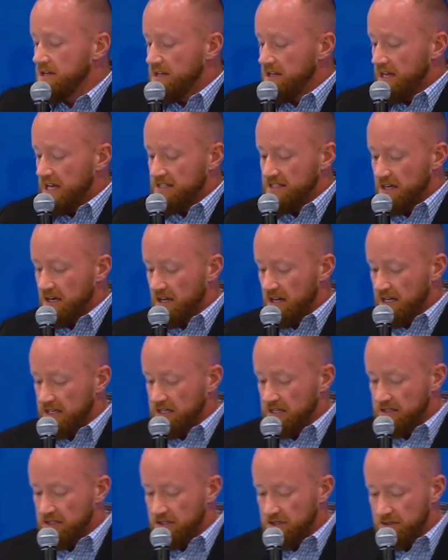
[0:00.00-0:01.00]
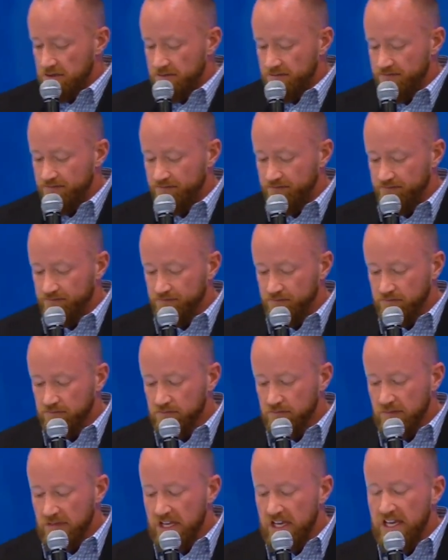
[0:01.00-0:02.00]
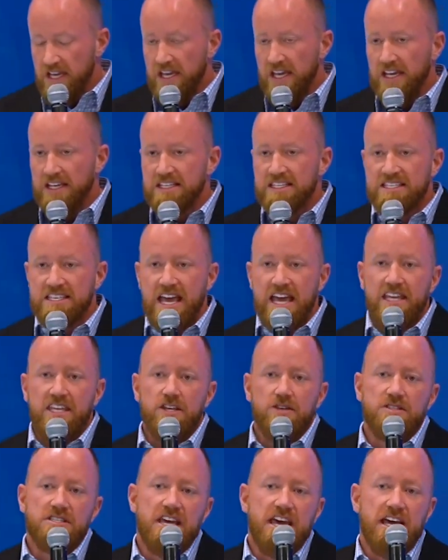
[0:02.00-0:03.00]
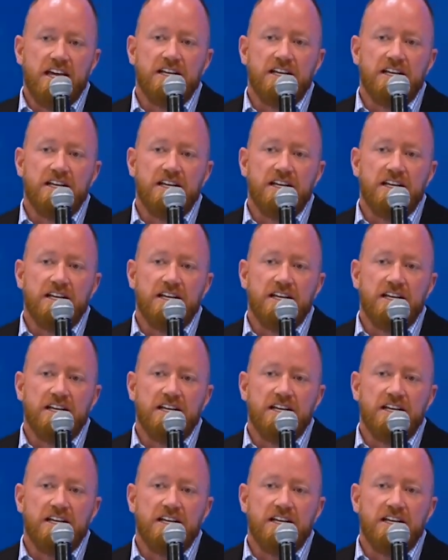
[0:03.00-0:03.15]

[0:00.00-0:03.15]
That's all I could do. Executech